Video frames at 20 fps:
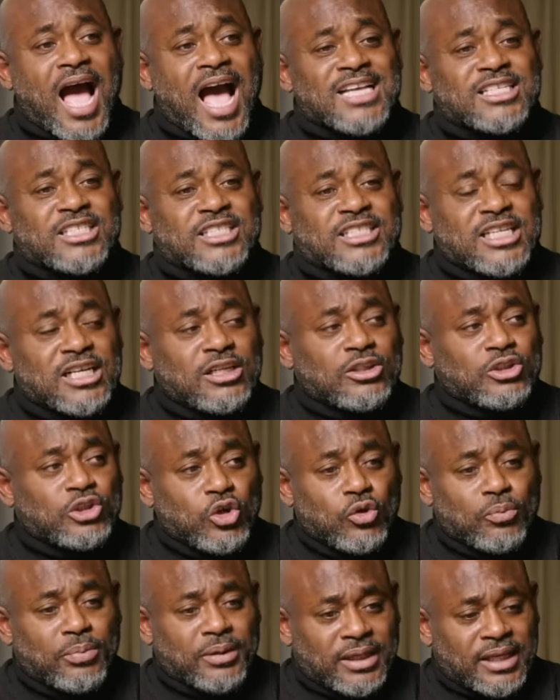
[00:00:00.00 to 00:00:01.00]
I still
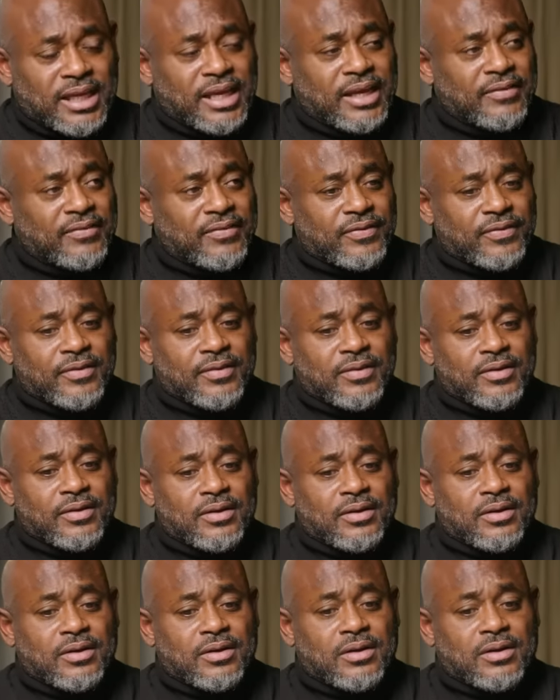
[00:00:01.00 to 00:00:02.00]
do believe
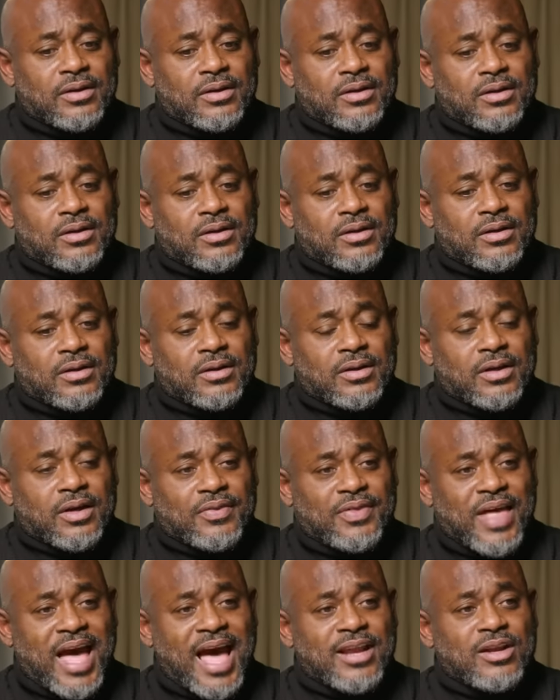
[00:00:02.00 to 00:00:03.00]

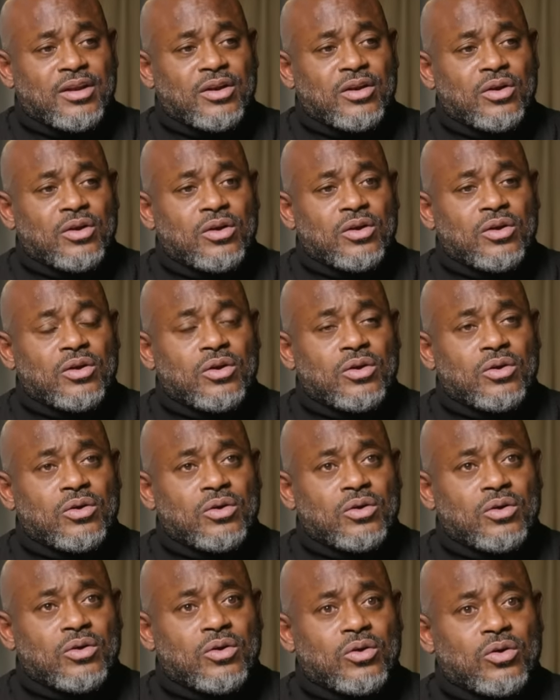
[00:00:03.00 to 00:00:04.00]
that
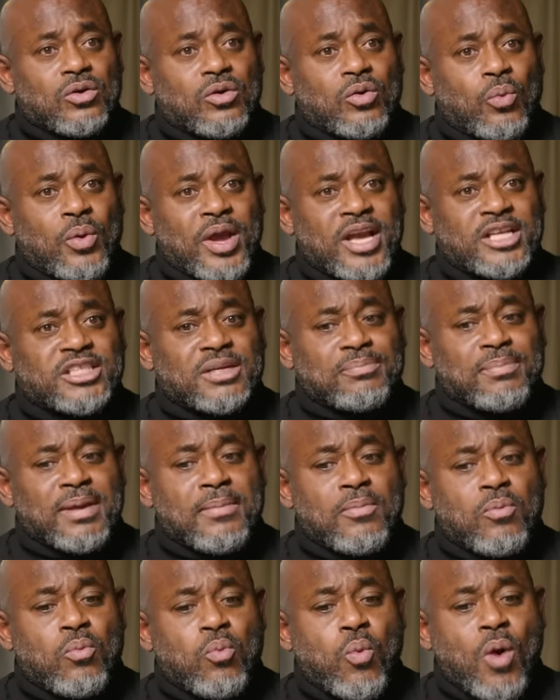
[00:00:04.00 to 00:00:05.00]
we should
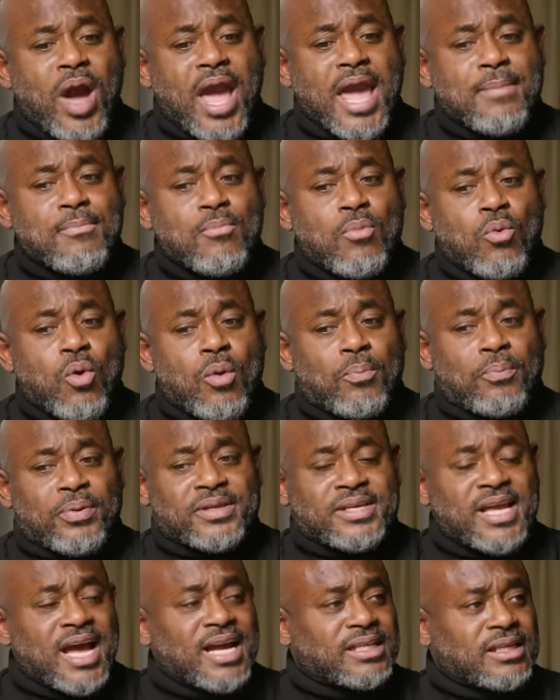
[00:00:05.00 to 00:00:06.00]
be way more
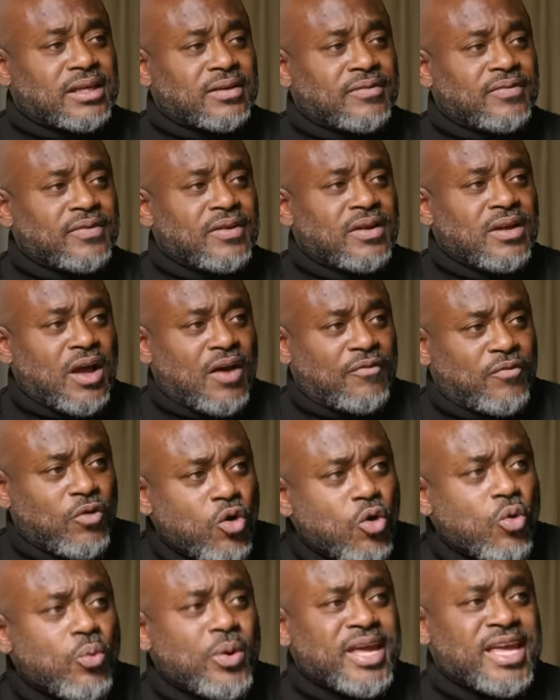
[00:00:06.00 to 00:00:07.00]
protective of
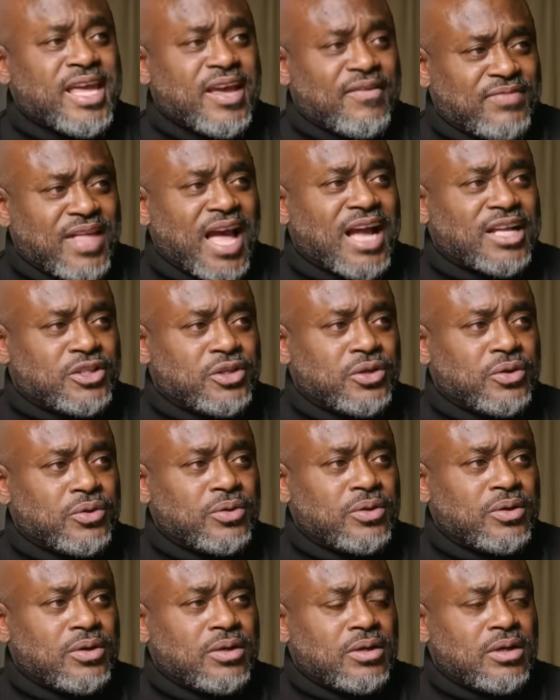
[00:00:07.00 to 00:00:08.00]
who we give that
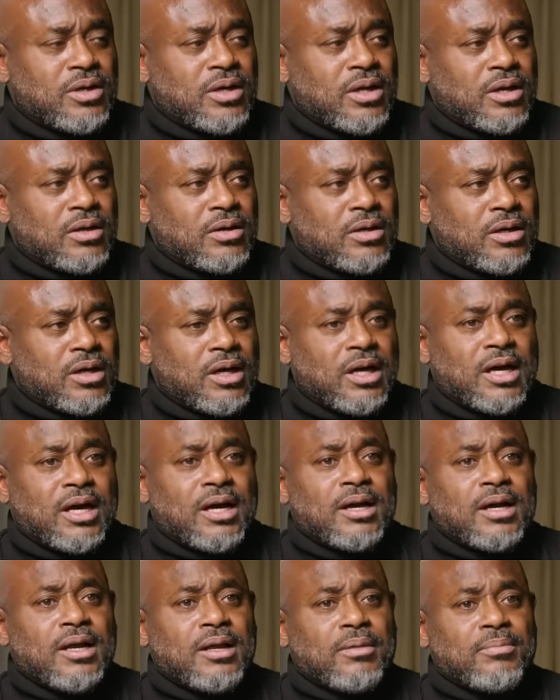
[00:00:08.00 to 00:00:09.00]
to. Right.
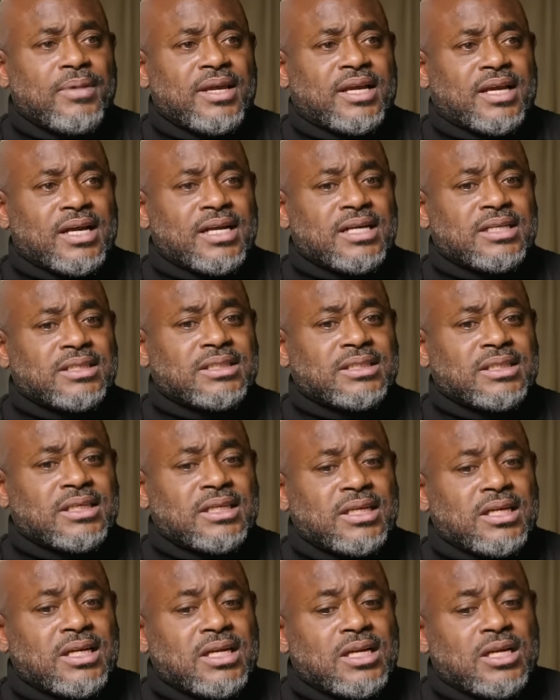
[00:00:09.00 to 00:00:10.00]
Uh, because